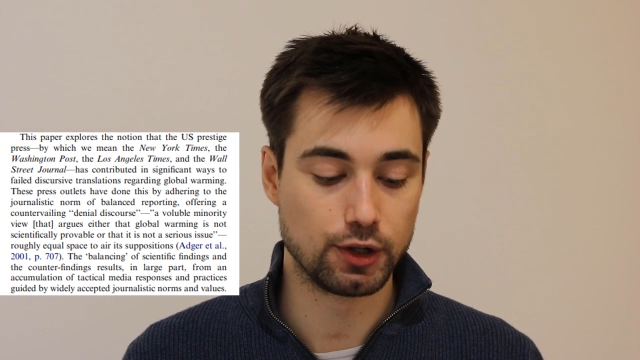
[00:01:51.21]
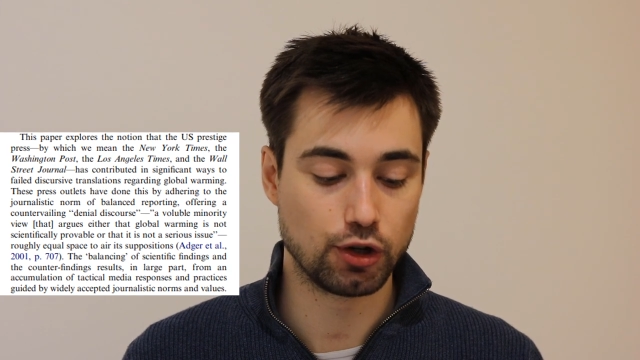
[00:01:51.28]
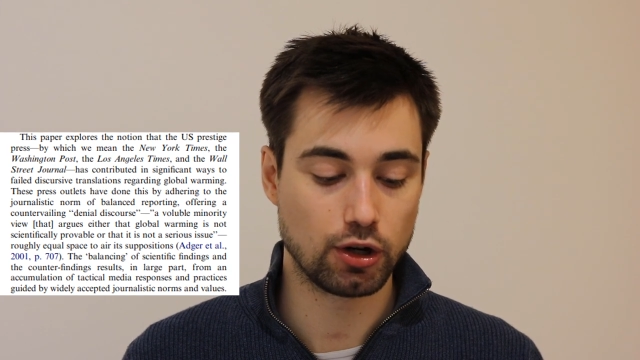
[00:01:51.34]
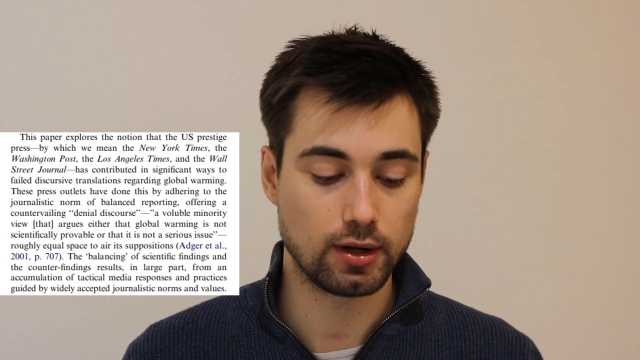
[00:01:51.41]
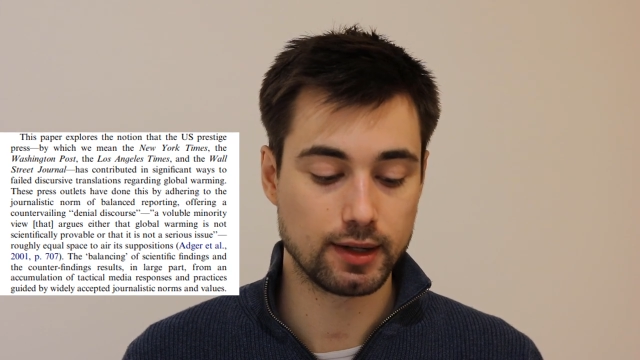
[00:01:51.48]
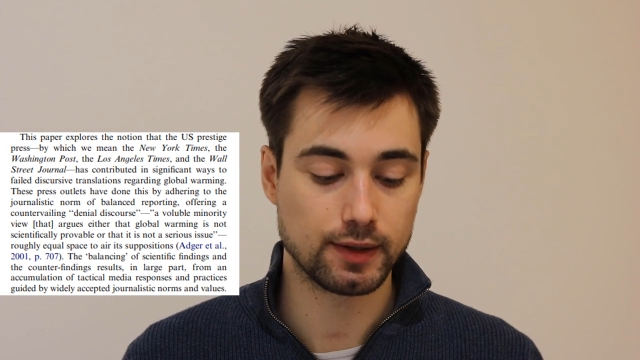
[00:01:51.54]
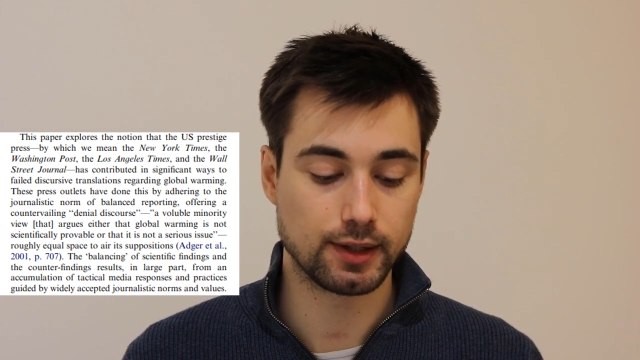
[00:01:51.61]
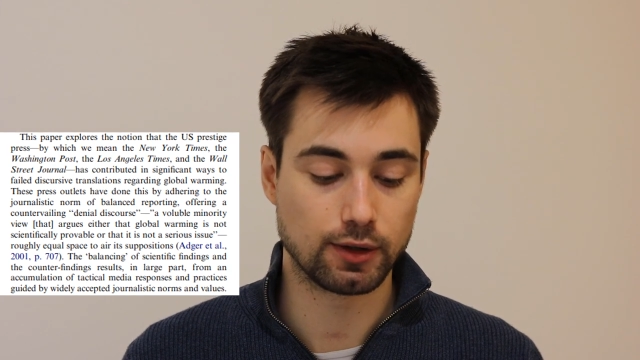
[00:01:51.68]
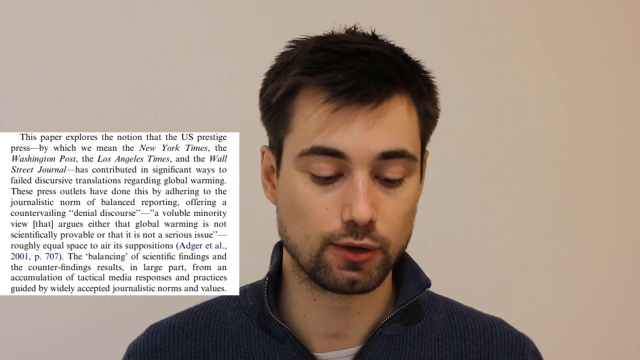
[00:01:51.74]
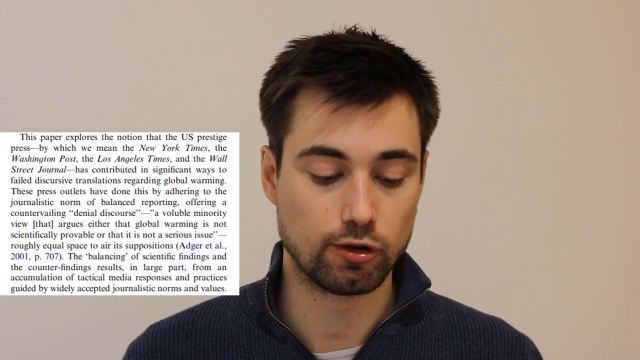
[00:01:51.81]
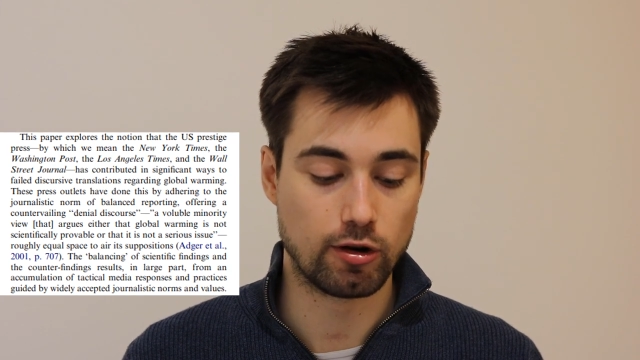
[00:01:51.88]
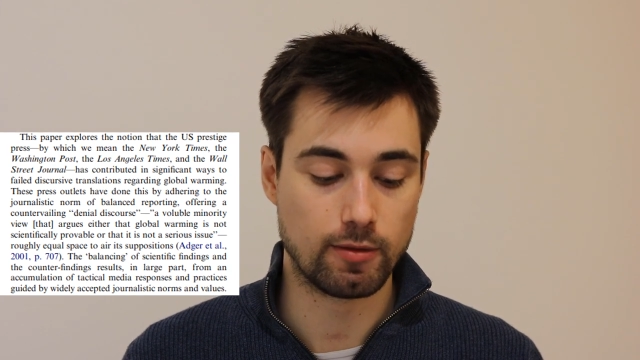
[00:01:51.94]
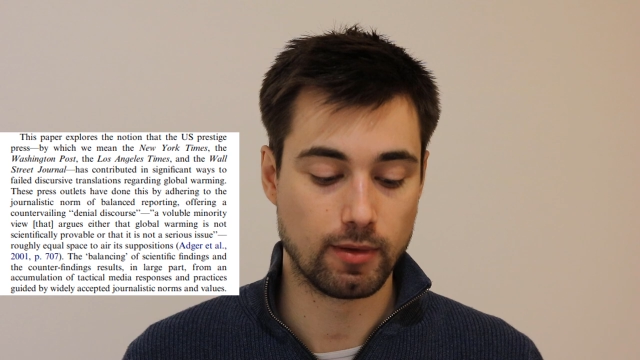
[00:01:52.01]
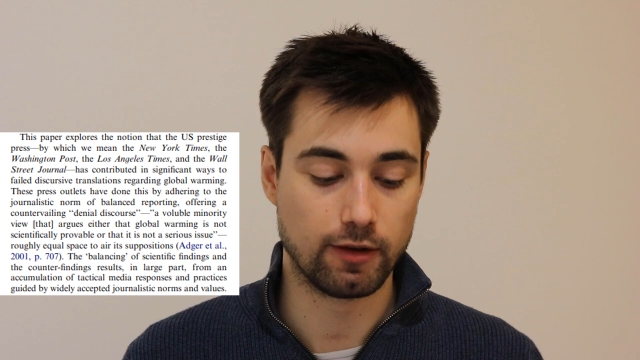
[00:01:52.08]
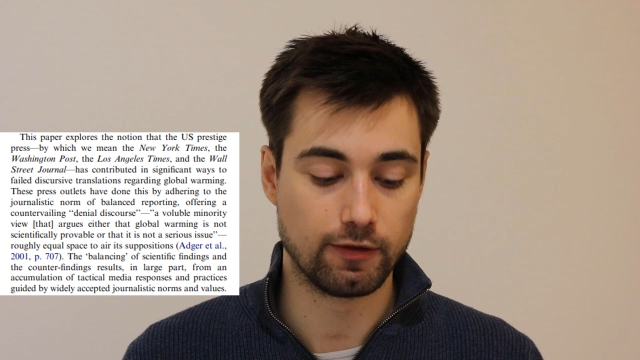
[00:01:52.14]
journalistic
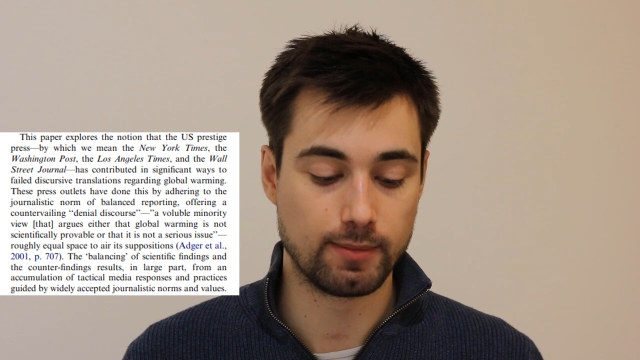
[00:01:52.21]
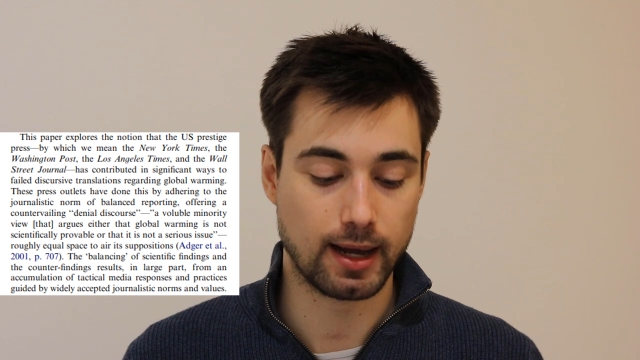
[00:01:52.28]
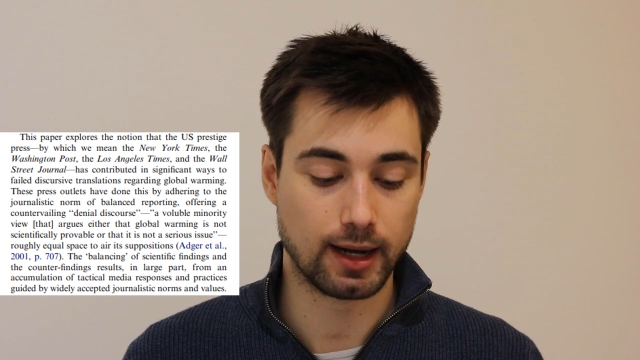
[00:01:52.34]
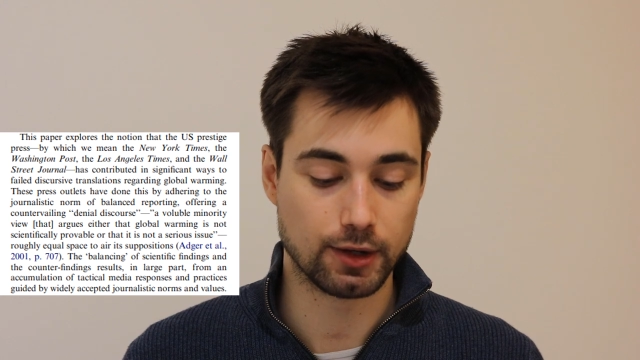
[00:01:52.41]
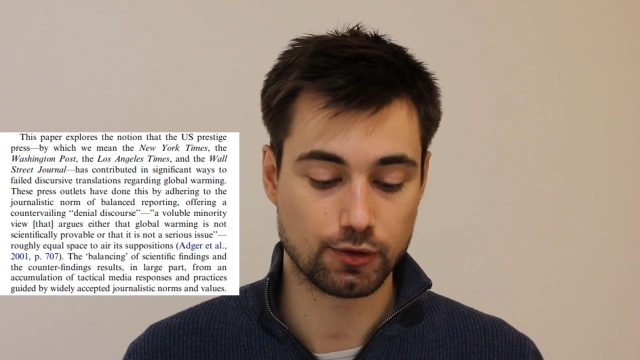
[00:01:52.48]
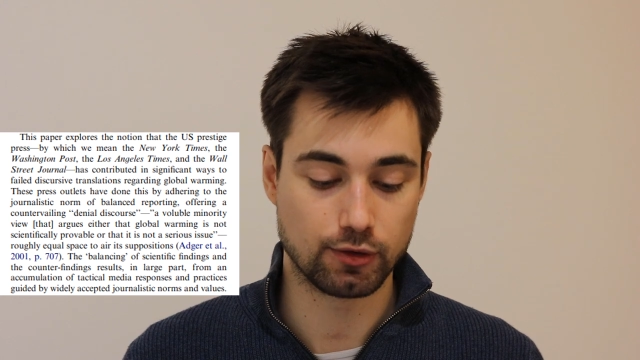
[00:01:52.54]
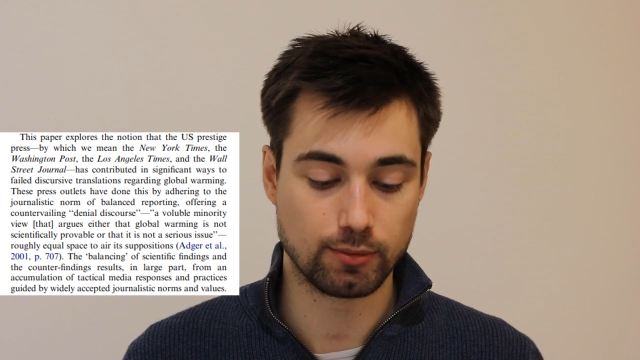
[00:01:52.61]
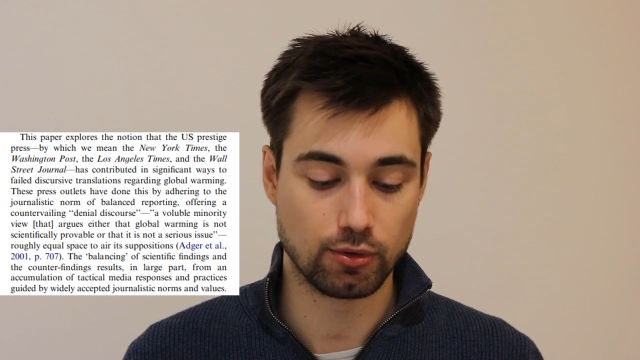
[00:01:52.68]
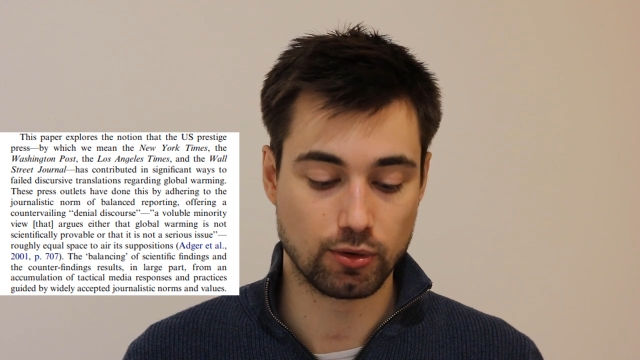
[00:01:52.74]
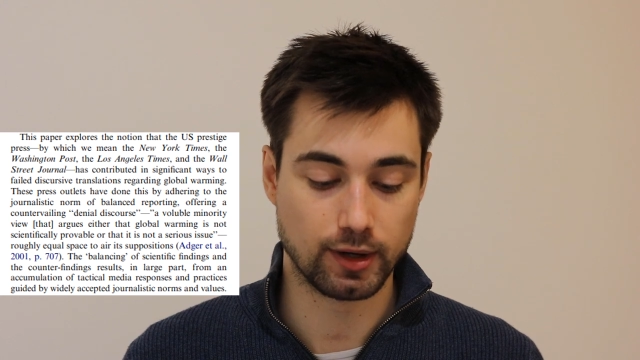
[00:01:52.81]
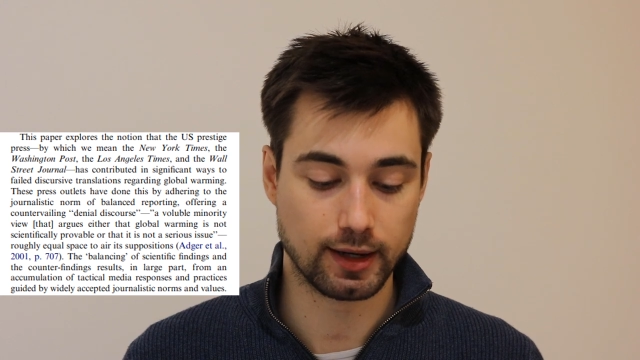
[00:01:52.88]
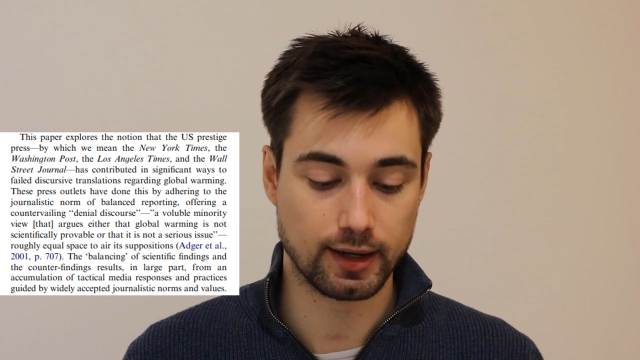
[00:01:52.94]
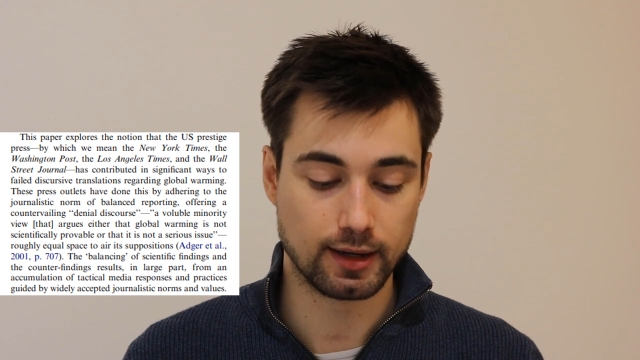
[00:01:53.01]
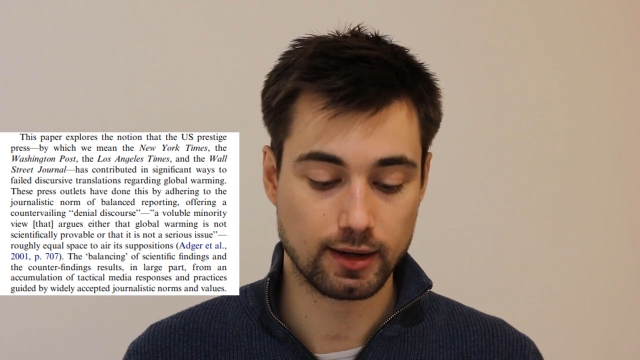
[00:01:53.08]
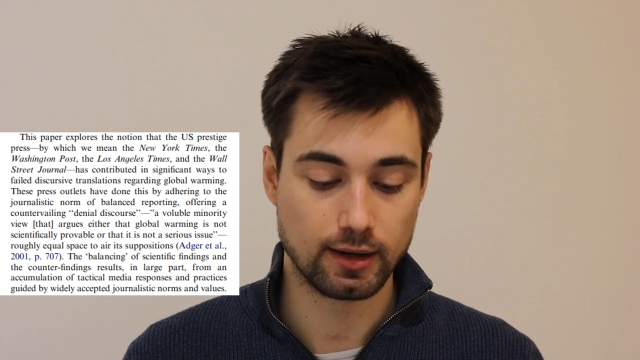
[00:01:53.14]
norm of balanced
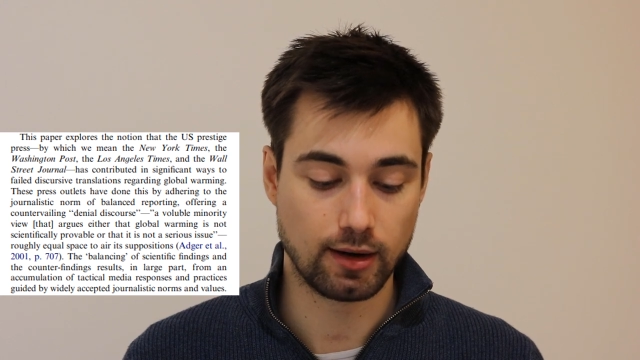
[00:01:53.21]
reporting,